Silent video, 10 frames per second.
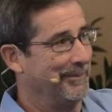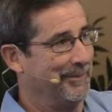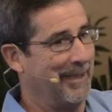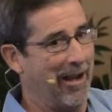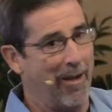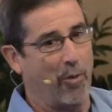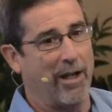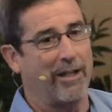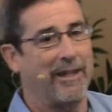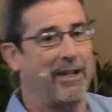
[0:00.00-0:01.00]
Now I'm
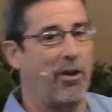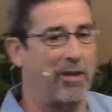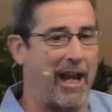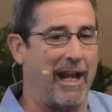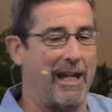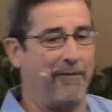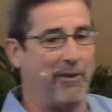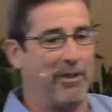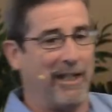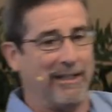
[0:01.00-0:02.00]
wanting to think, okay, if
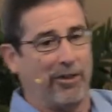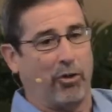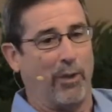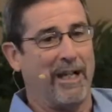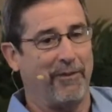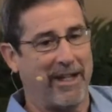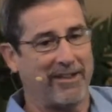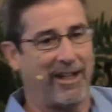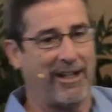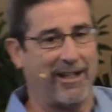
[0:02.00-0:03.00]
you did three of
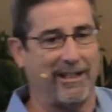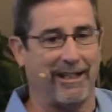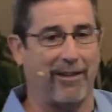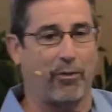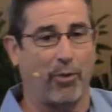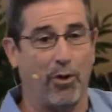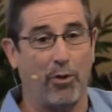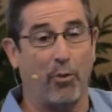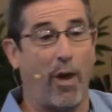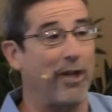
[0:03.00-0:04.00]
these and it didn't get through,
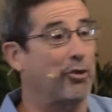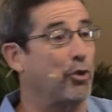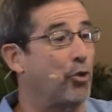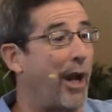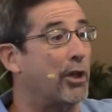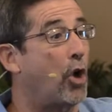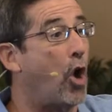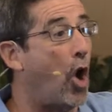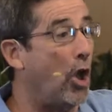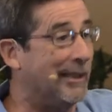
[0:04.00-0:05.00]
why don't you try
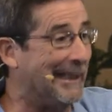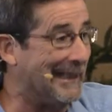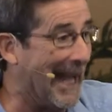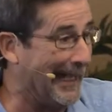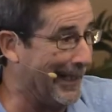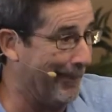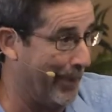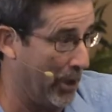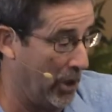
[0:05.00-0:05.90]
calling that number?